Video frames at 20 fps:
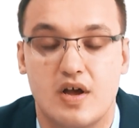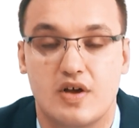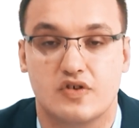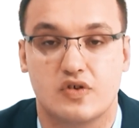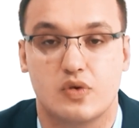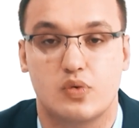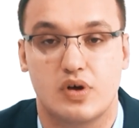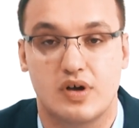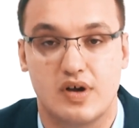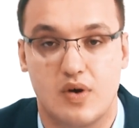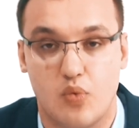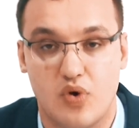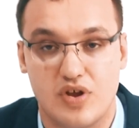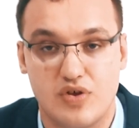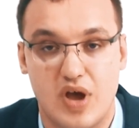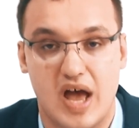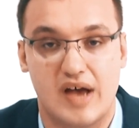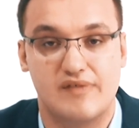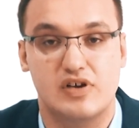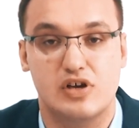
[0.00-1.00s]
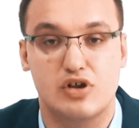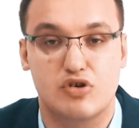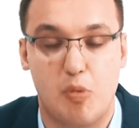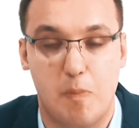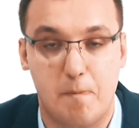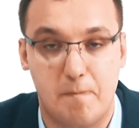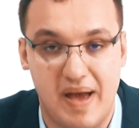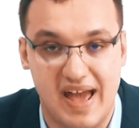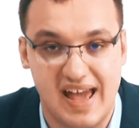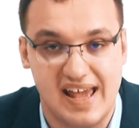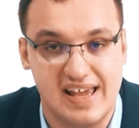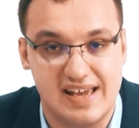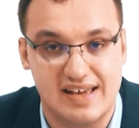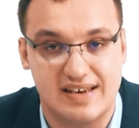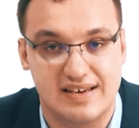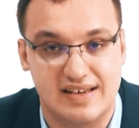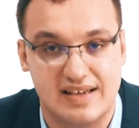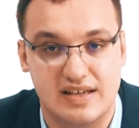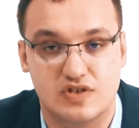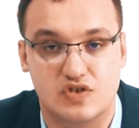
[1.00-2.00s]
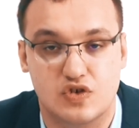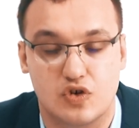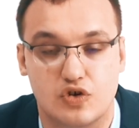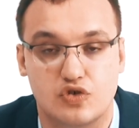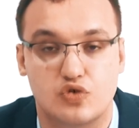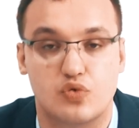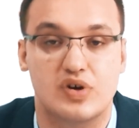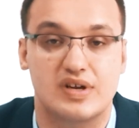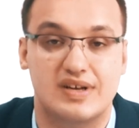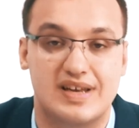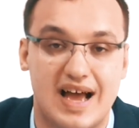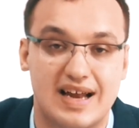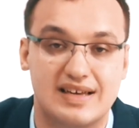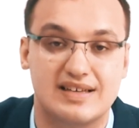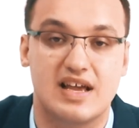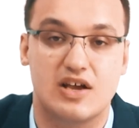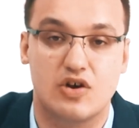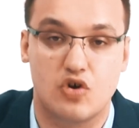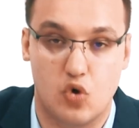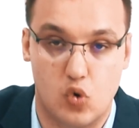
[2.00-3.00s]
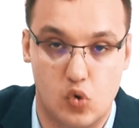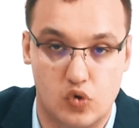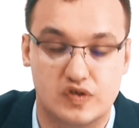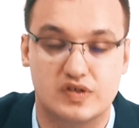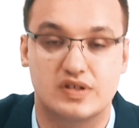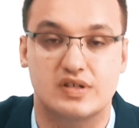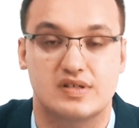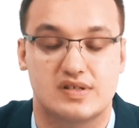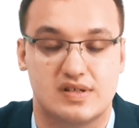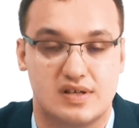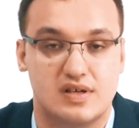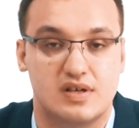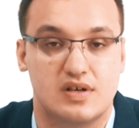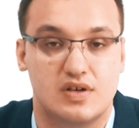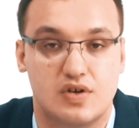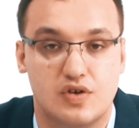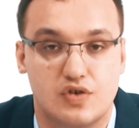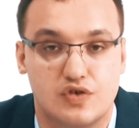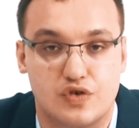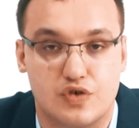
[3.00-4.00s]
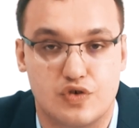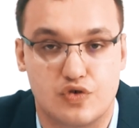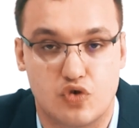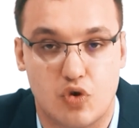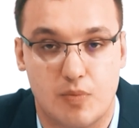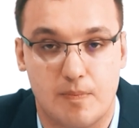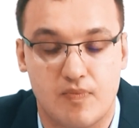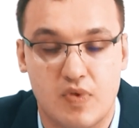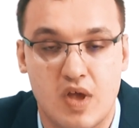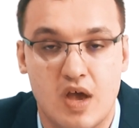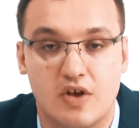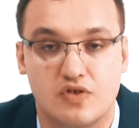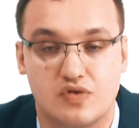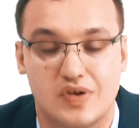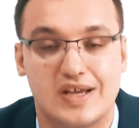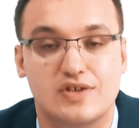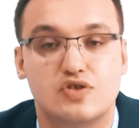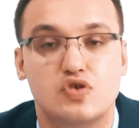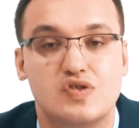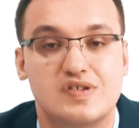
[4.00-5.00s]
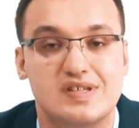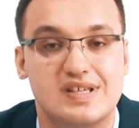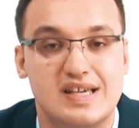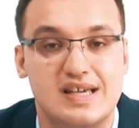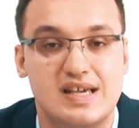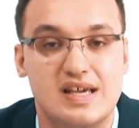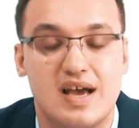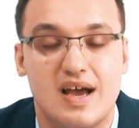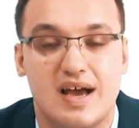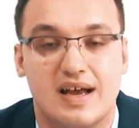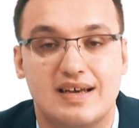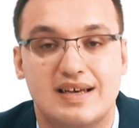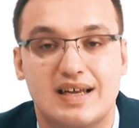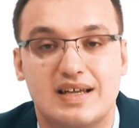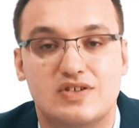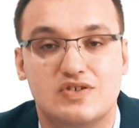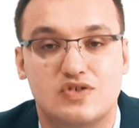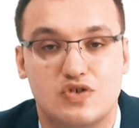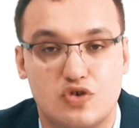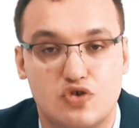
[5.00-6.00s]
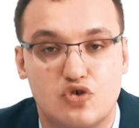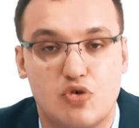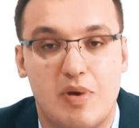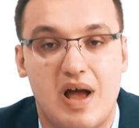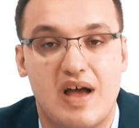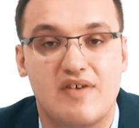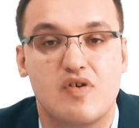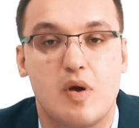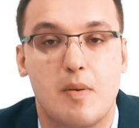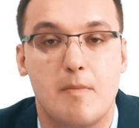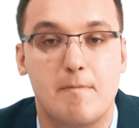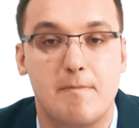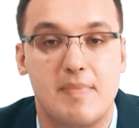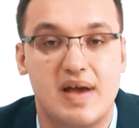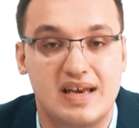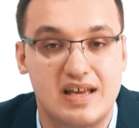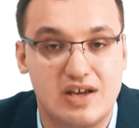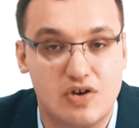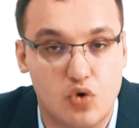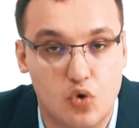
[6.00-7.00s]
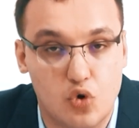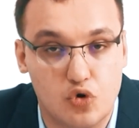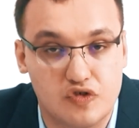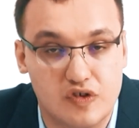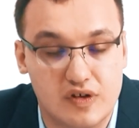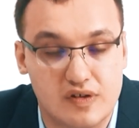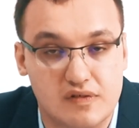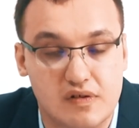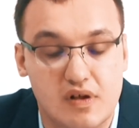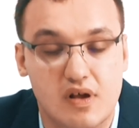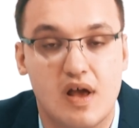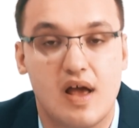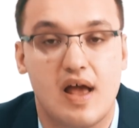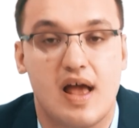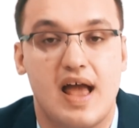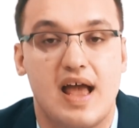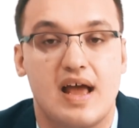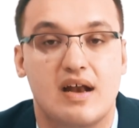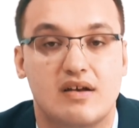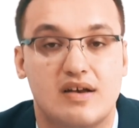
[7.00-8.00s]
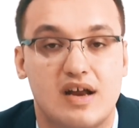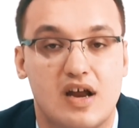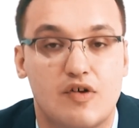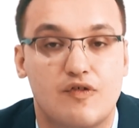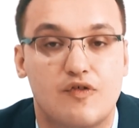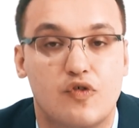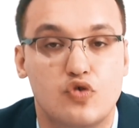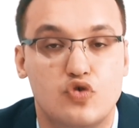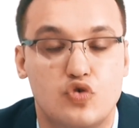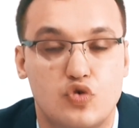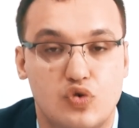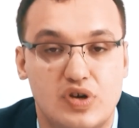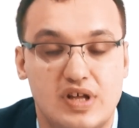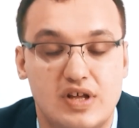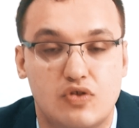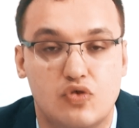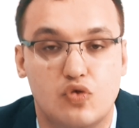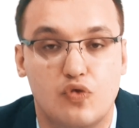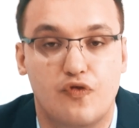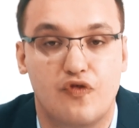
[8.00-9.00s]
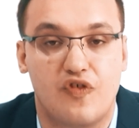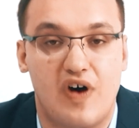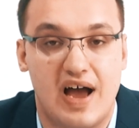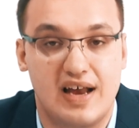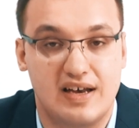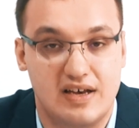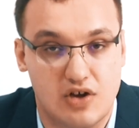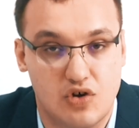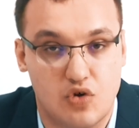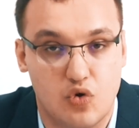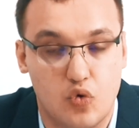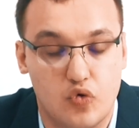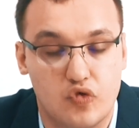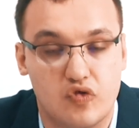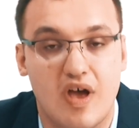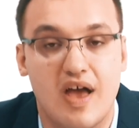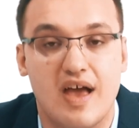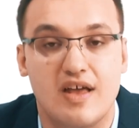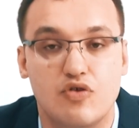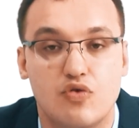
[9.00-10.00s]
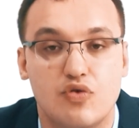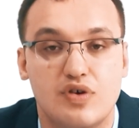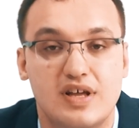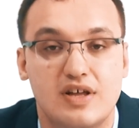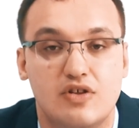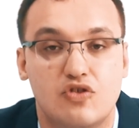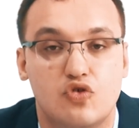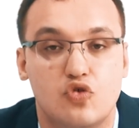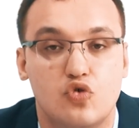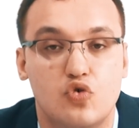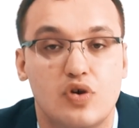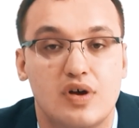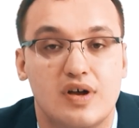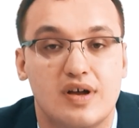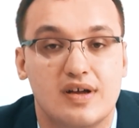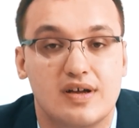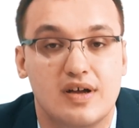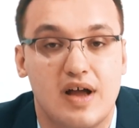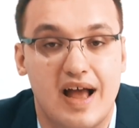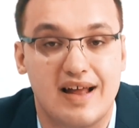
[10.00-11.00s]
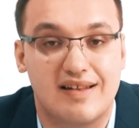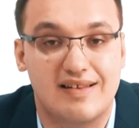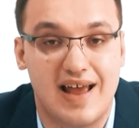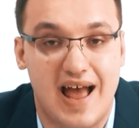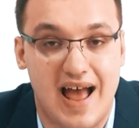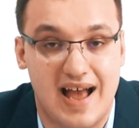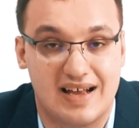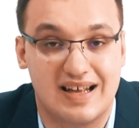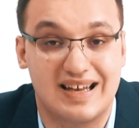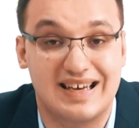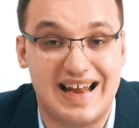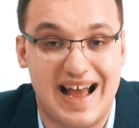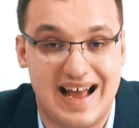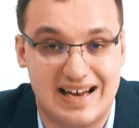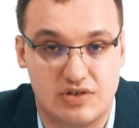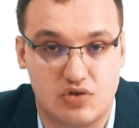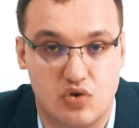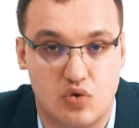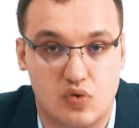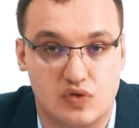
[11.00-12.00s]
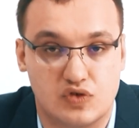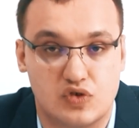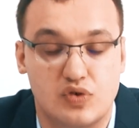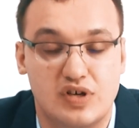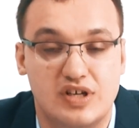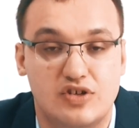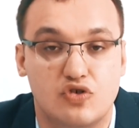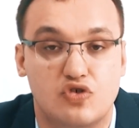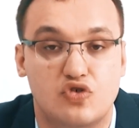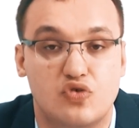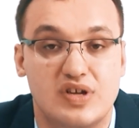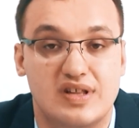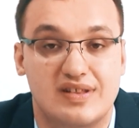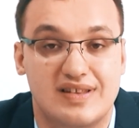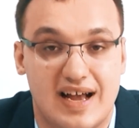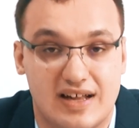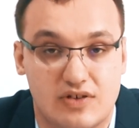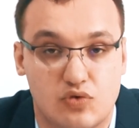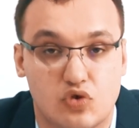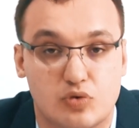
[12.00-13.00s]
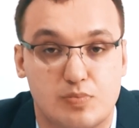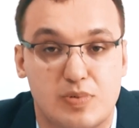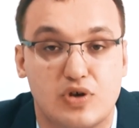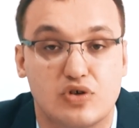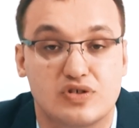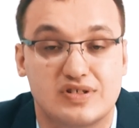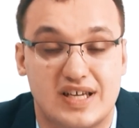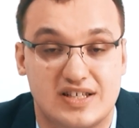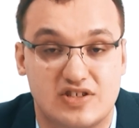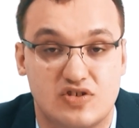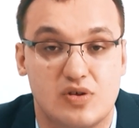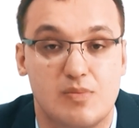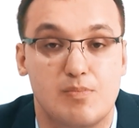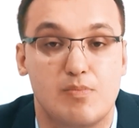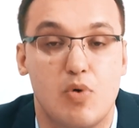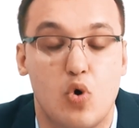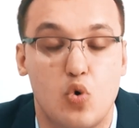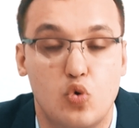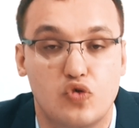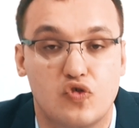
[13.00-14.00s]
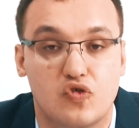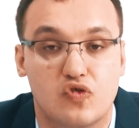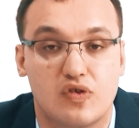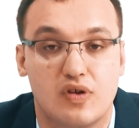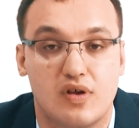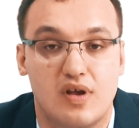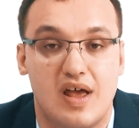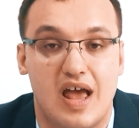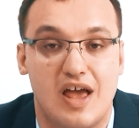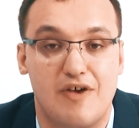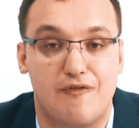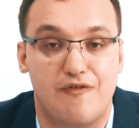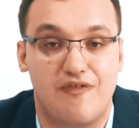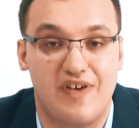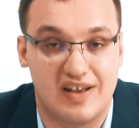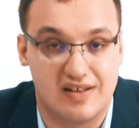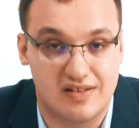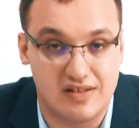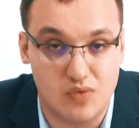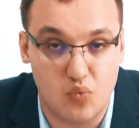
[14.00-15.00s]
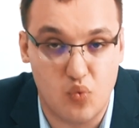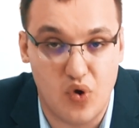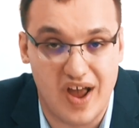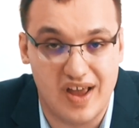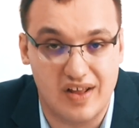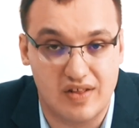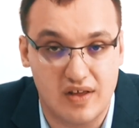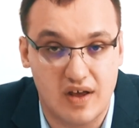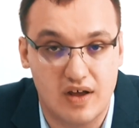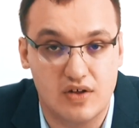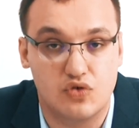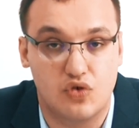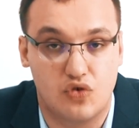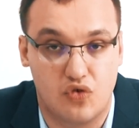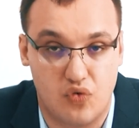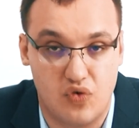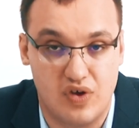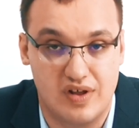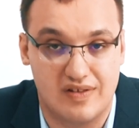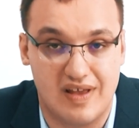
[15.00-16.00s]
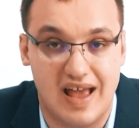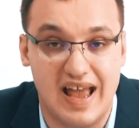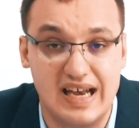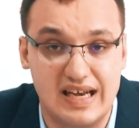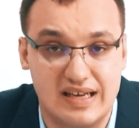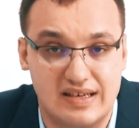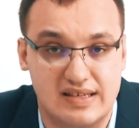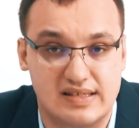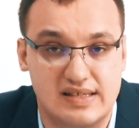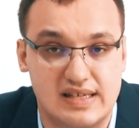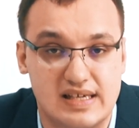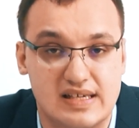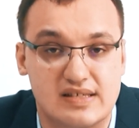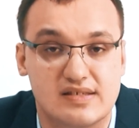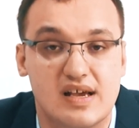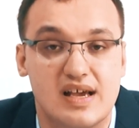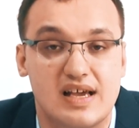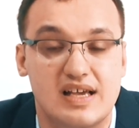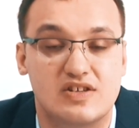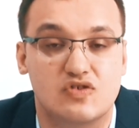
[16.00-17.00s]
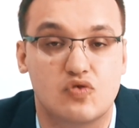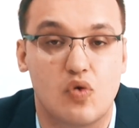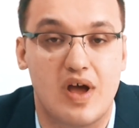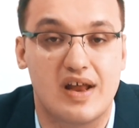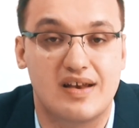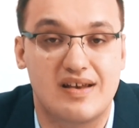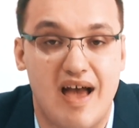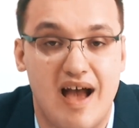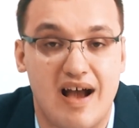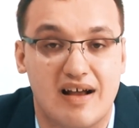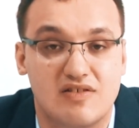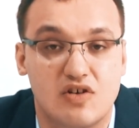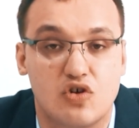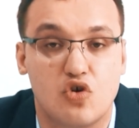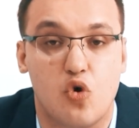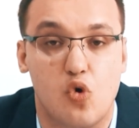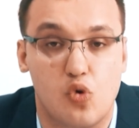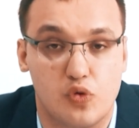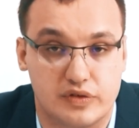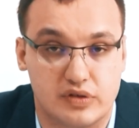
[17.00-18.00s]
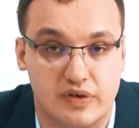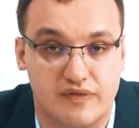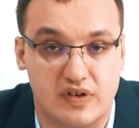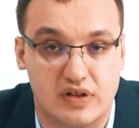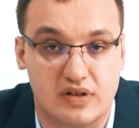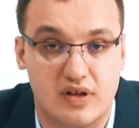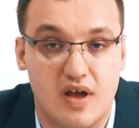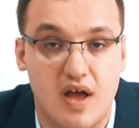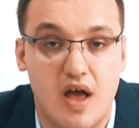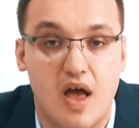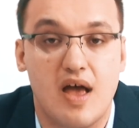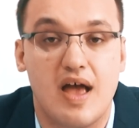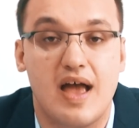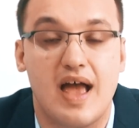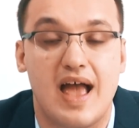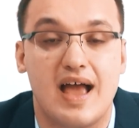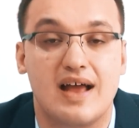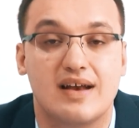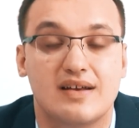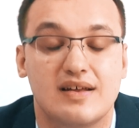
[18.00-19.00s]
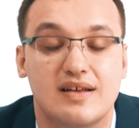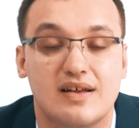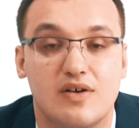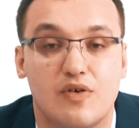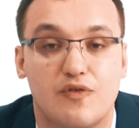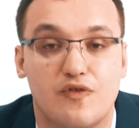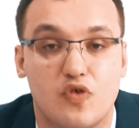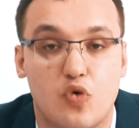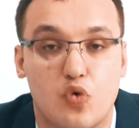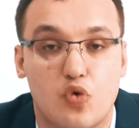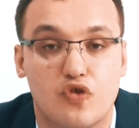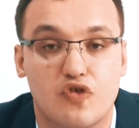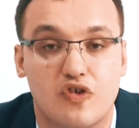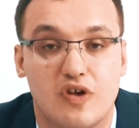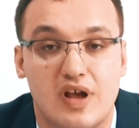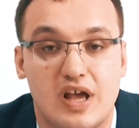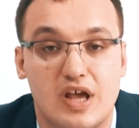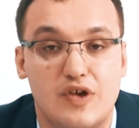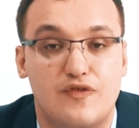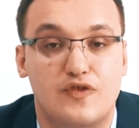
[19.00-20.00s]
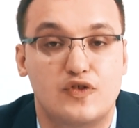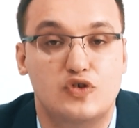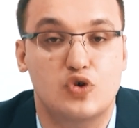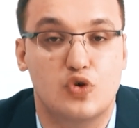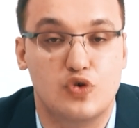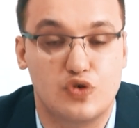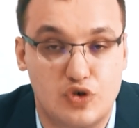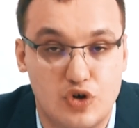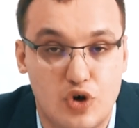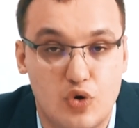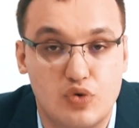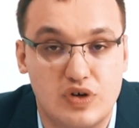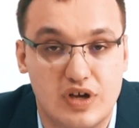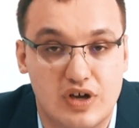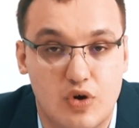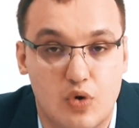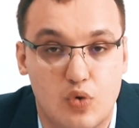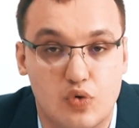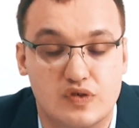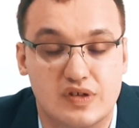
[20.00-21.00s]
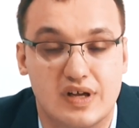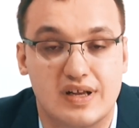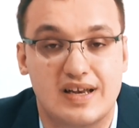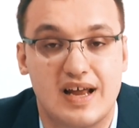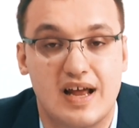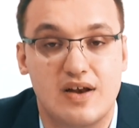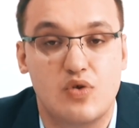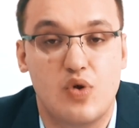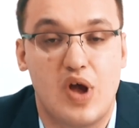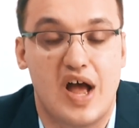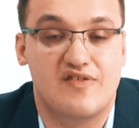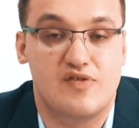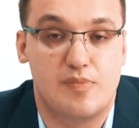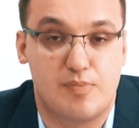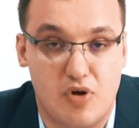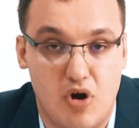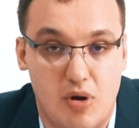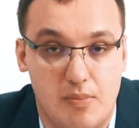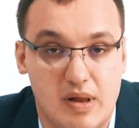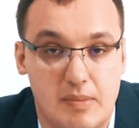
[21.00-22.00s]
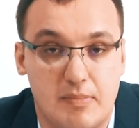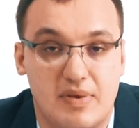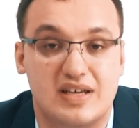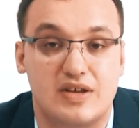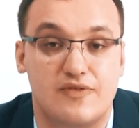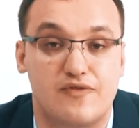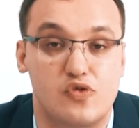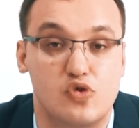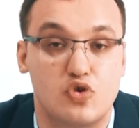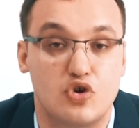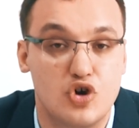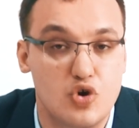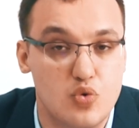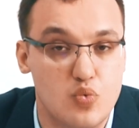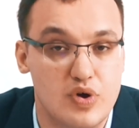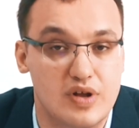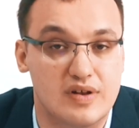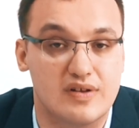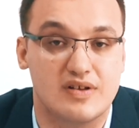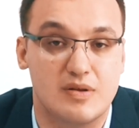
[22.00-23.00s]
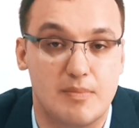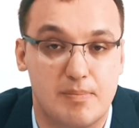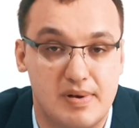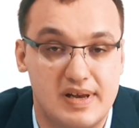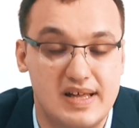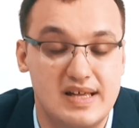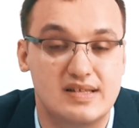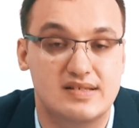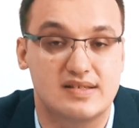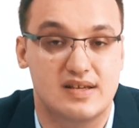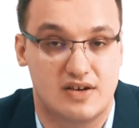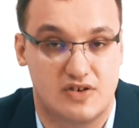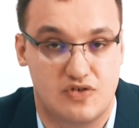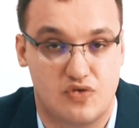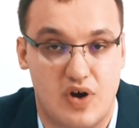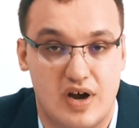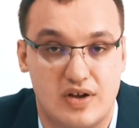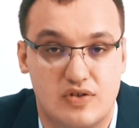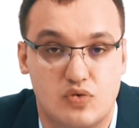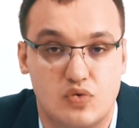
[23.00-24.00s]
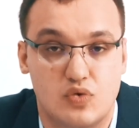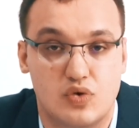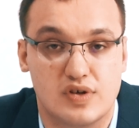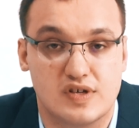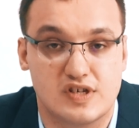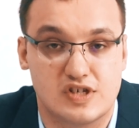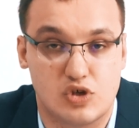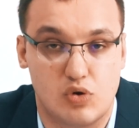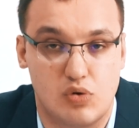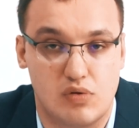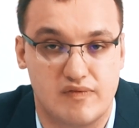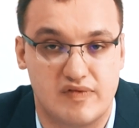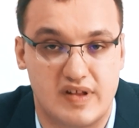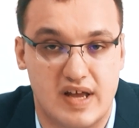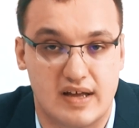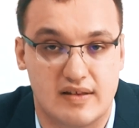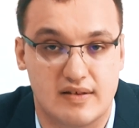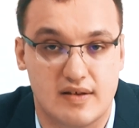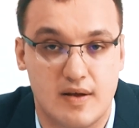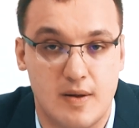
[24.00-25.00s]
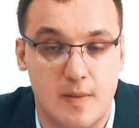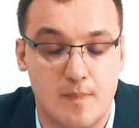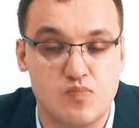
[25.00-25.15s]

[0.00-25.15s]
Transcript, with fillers: So when you have a lot of pain in surgery that can cause this syndrome. So as you see this syndrome have many causes and therefore you need to find the cause and you need to attack that cause. You need to treat that cause because that's the most effective way to treat any disease is to attack the cause of it. And of course, if you don't know the cause, then you have a problem. But if you know it, then please try to solve that.